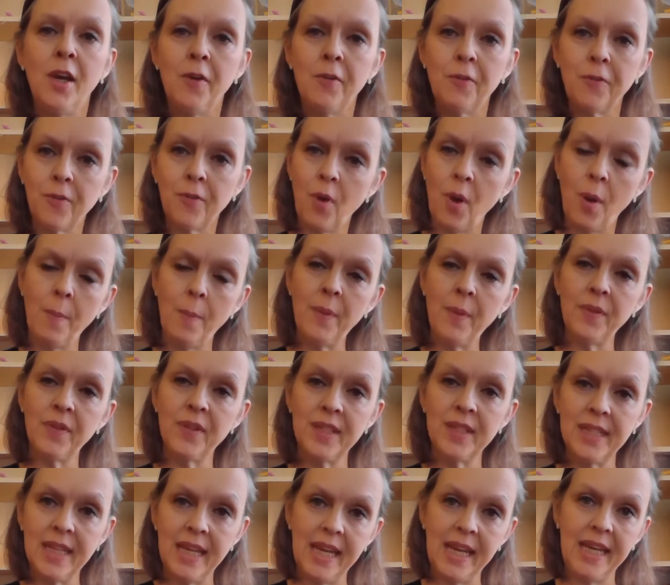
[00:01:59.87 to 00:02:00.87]
from the
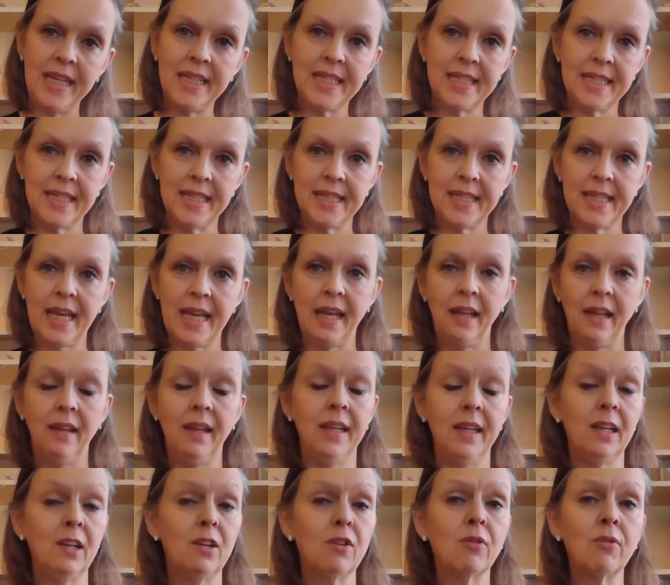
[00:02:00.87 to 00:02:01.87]
need to sell,
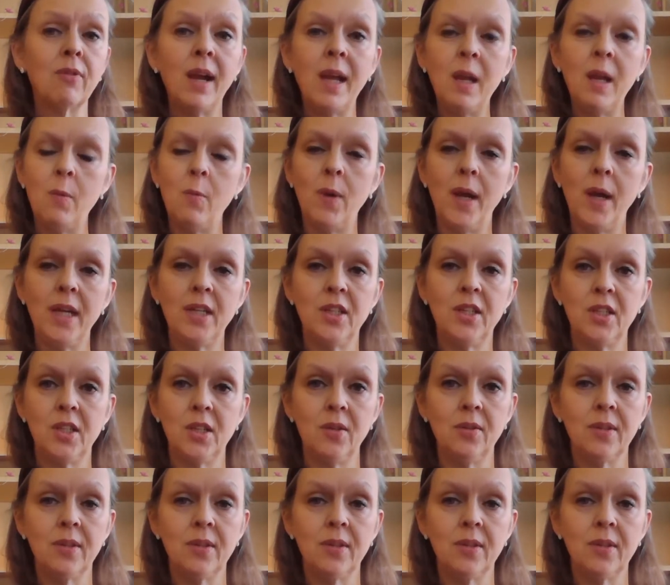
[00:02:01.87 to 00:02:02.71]
and a great way to do